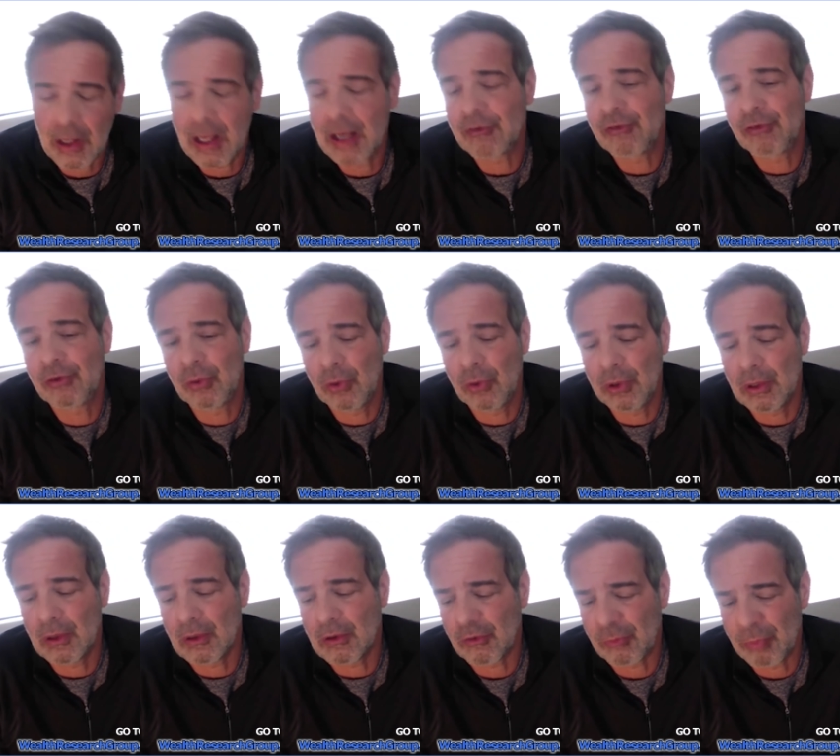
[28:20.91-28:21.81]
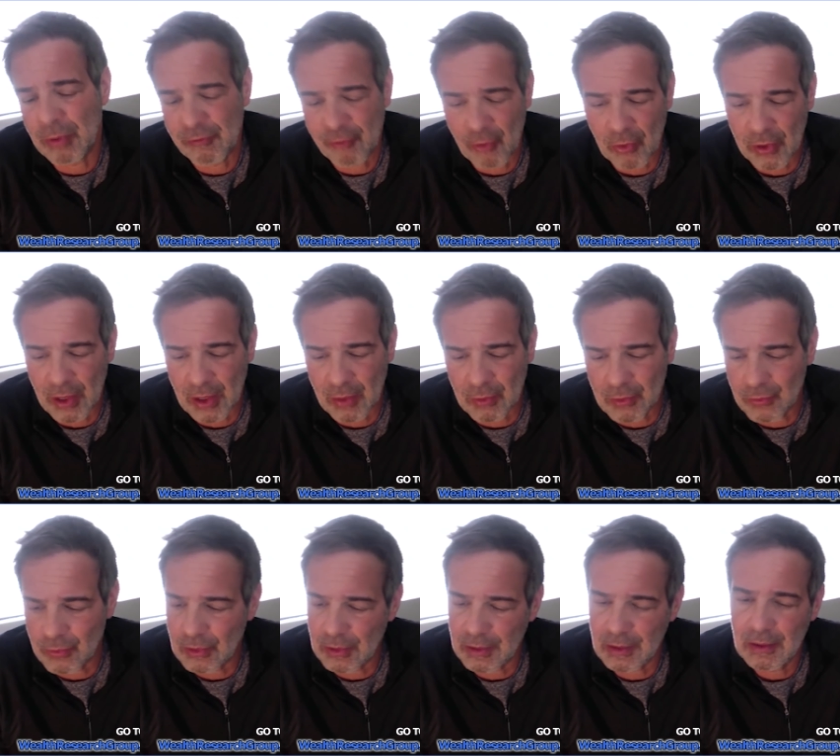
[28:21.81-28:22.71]
for the last 2 years
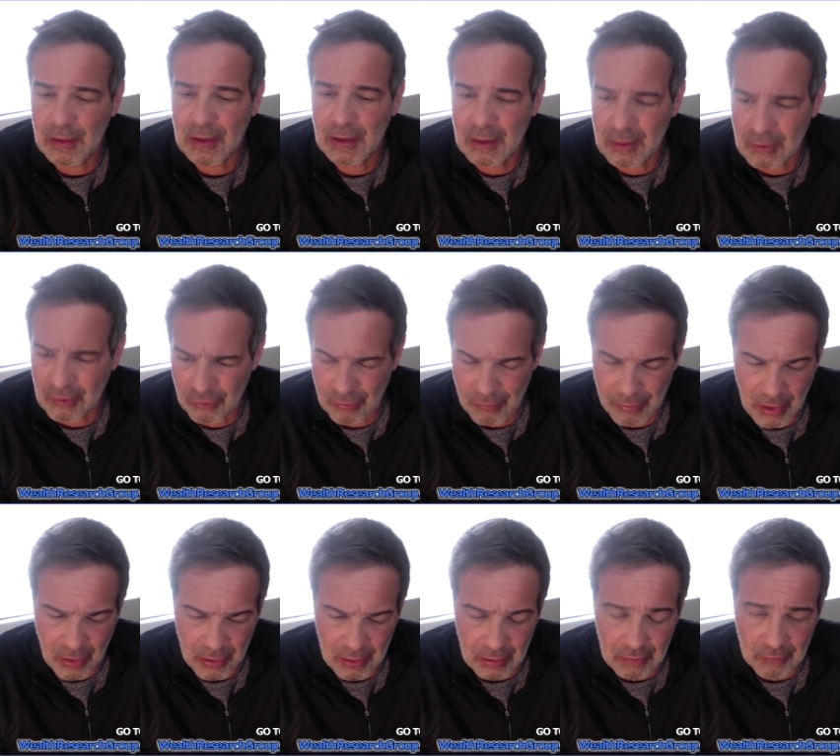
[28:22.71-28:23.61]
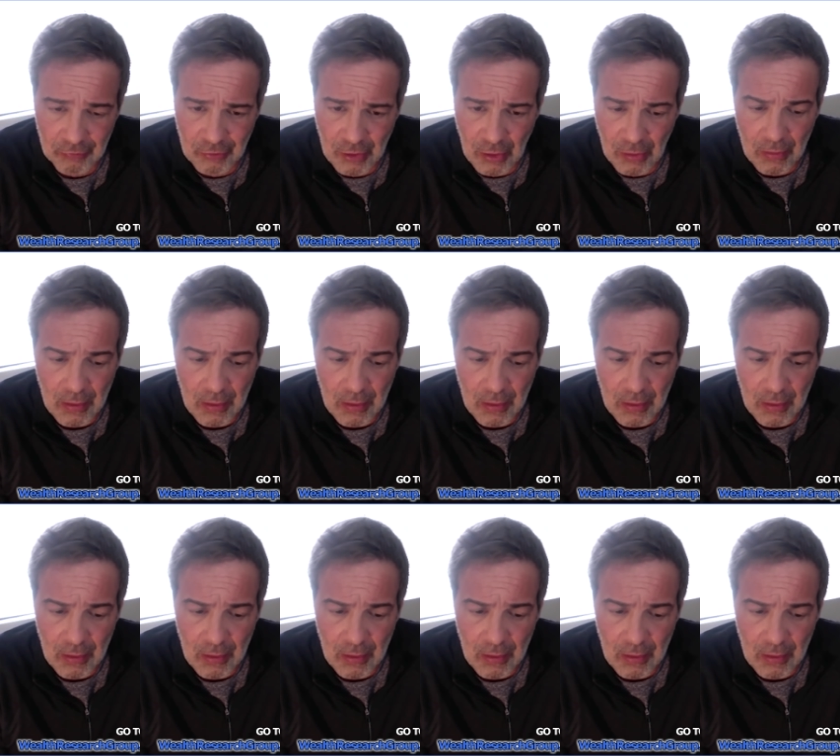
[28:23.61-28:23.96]
before anyone really hears about it.